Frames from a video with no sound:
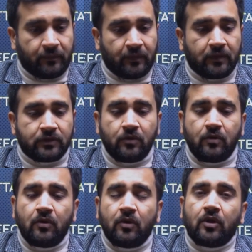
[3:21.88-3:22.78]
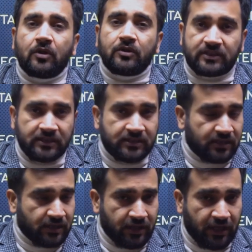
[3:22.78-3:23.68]
So this
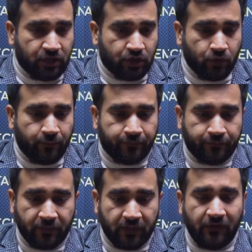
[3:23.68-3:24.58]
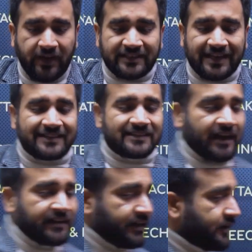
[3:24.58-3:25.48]
is the issue. Now let's get
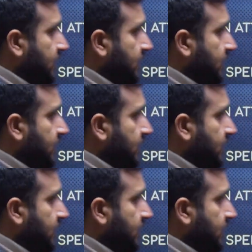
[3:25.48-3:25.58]
started